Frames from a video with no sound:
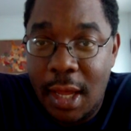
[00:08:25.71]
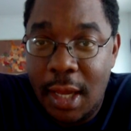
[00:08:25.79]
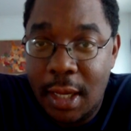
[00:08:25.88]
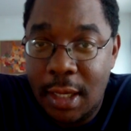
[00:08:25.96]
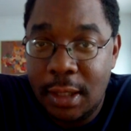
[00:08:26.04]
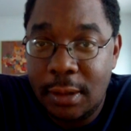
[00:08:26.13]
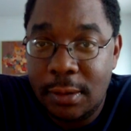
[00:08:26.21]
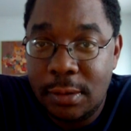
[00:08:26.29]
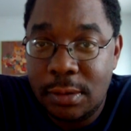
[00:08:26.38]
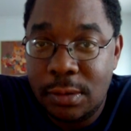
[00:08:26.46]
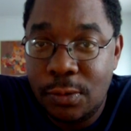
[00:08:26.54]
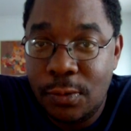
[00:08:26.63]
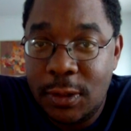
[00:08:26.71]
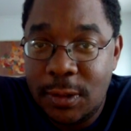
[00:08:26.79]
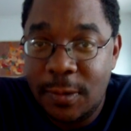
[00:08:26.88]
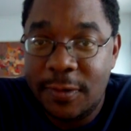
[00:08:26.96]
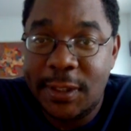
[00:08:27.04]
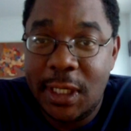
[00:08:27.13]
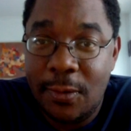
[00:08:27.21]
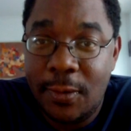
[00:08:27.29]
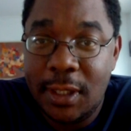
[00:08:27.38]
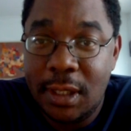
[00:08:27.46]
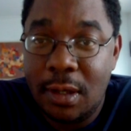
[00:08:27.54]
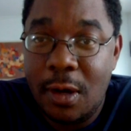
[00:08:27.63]
And Will Smith said
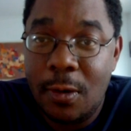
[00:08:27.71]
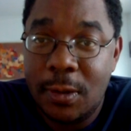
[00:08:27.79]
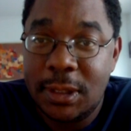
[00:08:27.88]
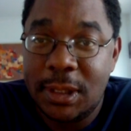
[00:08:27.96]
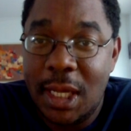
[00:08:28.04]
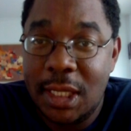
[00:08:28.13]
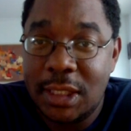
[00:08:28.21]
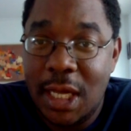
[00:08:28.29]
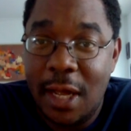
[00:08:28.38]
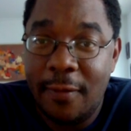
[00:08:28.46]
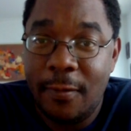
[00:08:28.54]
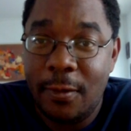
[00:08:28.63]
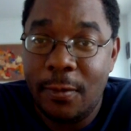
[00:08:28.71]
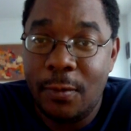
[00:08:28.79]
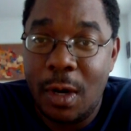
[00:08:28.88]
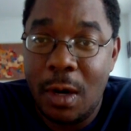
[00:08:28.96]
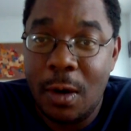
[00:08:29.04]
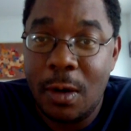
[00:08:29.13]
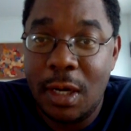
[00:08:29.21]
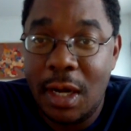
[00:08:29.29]
one of the coldest lines I ever heard,